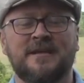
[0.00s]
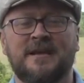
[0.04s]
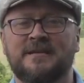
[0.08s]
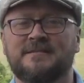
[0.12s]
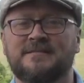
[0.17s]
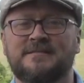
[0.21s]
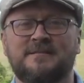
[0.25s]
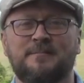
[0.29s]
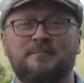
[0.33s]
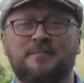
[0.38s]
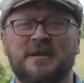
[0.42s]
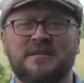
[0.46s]

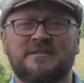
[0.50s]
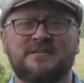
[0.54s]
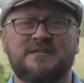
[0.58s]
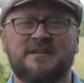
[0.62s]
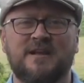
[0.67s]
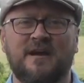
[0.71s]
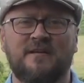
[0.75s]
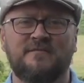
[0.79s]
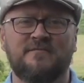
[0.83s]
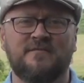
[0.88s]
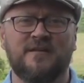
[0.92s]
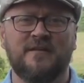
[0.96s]
That's the
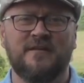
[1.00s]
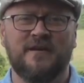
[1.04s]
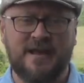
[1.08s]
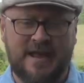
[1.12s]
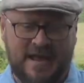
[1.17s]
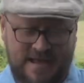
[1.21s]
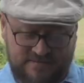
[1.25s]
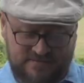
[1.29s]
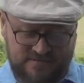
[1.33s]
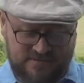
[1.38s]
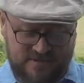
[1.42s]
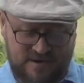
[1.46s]
best Godfather
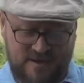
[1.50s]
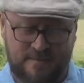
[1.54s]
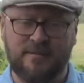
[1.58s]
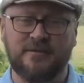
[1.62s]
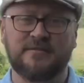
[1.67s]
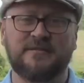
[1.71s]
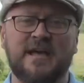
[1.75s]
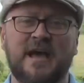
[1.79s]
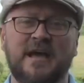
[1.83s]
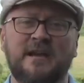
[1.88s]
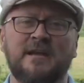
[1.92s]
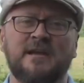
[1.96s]
I have. Sorry
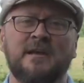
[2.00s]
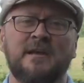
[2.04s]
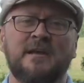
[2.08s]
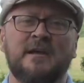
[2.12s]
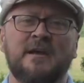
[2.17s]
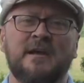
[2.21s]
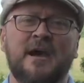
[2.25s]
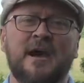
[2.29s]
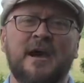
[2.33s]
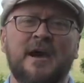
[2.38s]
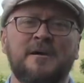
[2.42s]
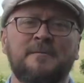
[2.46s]
about that.
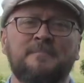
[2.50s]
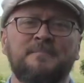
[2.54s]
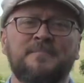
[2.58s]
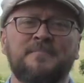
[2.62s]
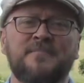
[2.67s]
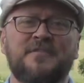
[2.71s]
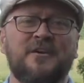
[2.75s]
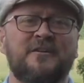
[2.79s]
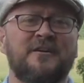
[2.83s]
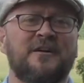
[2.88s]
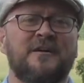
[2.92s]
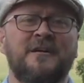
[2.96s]

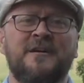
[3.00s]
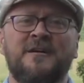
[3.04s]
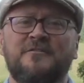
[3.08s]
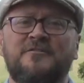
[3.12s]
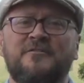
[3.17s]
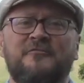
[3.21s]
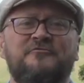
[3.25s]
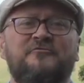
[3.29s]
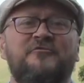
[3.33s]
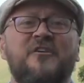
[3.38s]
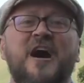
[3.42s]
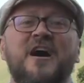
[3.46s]

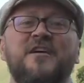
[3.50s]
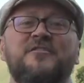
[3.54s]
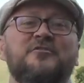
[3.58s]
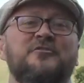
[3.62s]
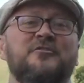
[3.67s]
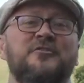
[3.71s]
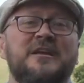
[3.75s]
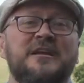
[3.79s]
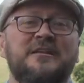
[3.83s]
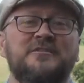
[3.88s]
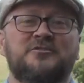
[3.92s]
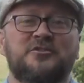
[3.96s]
The
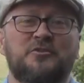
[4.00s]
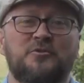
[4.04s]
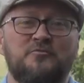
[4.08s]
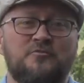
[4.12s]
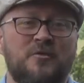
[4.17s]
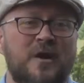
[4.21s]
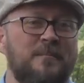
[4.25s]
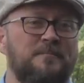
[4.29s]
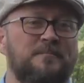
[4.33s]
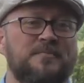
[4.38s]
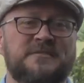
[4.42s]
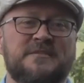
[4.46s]
Father
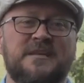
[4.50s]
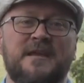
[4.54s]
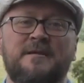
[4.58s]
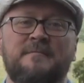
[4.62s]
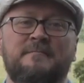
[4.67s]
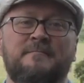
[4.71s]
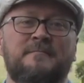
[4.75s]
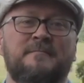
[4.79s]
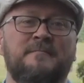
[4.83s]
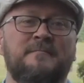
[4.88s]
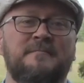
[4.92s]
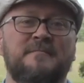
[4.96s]
interrupts
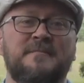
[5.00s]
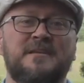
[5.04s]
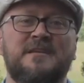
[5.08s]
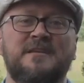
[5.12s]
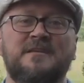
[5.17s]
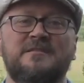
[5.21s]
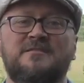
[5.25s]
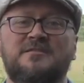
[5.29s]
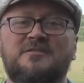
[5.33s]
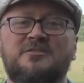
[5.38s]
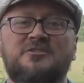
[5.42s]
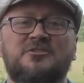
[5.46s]
him.
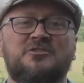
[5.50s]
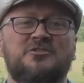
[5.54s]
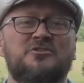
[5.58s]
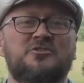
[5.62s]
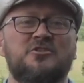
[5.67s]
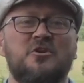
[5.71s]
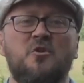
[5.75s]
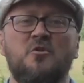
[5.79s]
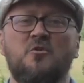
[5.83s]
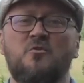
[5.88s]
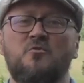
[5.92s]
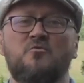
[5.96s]
He's
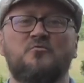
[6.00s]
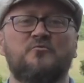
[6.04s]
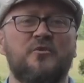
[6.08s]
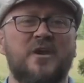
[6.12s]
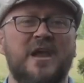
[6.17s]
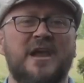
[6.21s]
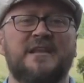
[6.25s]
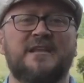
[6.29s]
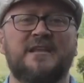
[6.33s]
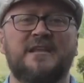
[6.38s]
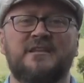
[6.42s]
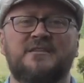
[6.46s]
so
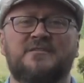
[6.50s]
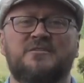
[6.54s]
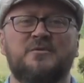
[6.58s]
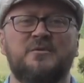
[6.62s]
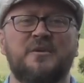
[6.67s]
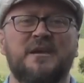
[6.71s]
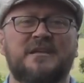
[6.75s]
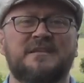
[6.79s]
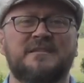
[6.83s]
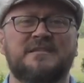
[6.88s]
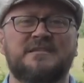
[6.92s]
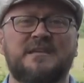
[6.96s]
ready
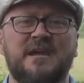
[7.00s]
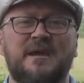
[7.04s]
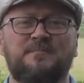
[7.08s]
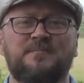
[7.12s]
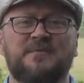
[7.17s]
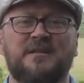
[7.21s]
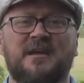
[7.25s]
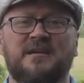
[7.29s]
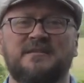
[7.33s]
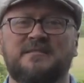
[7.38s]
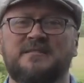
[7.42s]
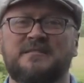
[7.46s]
to
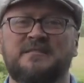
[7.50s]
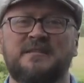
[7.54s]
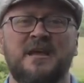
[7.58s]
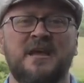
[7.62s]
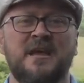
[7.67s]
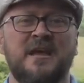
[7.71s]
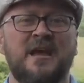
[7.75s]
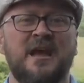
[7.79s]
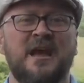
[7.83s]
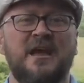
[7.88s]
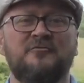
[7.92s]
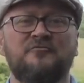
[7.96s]
accept us
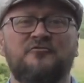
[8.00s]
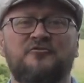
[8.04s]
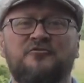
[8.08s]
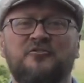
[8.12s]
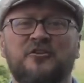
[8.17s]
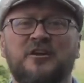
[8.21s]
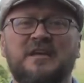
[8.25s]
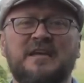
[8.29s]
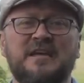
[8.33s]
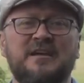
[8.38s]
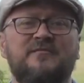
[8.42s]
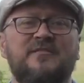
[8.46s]
and
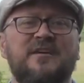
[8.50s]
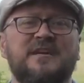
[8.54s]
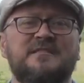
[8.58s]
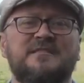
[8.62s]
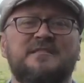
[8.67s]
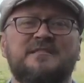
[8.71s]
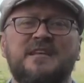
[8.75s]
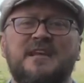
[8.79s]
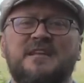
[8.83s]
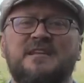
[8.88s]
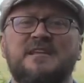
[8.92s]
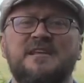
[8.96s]
forgive
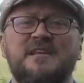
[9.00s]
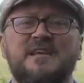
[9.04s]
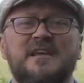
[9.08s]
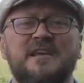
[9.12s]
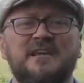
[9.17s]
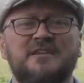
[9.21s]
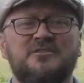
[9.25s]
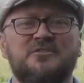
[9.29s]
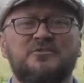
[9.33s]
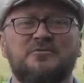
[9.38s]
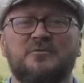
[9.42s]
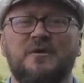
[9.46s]
us that he
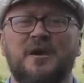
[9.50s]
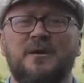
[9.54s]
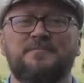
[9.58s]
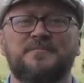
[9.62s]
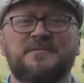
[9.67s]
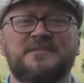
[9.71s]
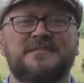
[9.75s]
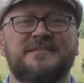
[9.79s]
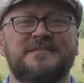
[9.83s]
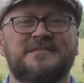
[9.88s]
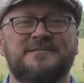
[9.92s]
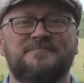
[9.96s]

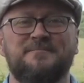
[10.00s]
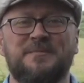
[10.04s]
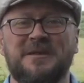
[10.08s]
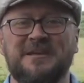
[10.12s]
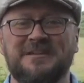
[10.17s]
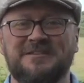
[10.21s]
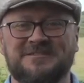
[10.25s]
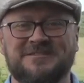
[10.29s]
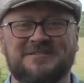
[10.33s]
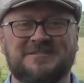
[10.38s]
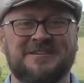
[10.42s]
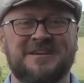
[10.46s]
interrupts the
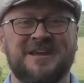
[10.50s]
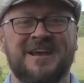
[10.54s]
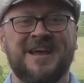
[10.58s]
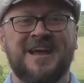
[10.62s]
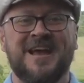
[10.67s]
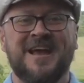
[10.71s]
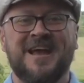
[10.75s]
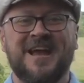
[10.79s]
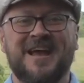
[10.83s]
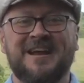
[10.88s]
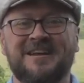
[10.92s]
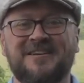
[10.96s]
speech,
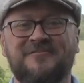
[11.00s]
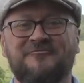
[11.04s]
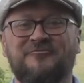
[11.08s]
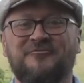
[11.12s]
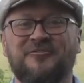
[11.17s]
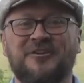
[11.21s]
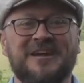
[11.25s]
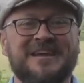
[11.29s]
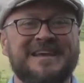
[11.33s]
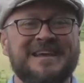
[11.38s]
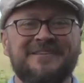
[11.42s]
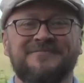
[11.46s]
and he
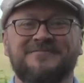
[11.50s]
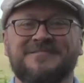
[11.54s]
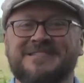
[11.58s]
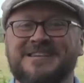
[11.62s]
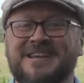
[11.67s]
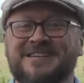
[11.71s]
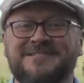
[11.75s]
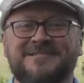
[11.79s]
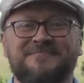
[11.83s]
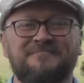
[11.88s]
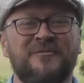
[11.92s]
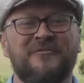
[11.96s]

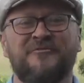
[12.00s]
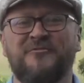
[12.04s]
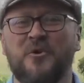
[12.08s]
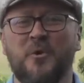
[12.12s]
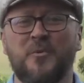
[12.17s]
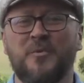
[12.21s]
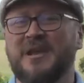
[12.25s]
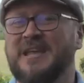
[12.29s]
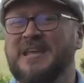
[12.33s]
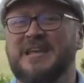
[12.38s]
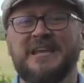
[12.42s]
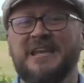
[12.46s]
forgives us
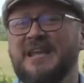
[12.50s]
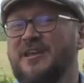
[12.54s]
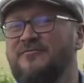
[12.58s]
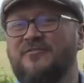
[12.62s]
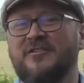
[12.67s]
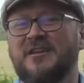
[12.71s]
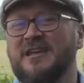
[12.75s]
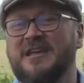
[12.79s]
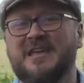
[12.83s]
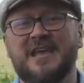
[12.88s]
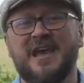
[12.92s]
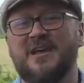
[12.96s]
before we can
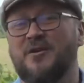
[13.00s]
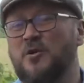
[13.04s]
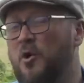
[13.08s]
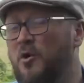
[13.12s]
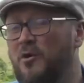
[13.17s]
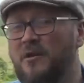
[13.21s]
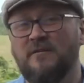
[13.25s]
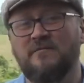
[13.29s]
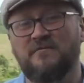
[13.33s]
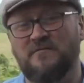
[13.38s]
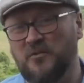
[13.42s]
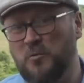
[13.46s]
even get
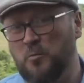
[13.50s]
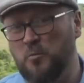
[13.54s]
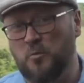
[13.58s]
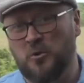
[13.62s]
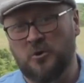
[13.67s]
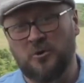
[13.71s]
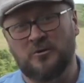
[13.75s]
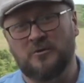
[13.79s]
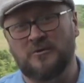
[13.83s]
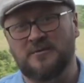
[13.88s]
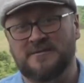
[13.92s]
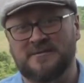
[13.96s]
all of the
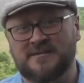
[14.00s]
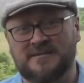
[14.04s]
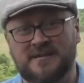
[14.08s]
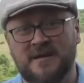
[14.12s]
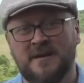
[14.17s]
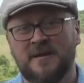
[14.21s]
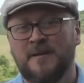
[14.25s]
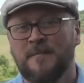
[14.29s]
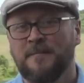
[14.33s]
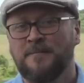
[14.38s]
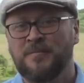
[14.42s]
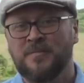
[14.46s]

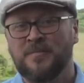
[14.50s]
words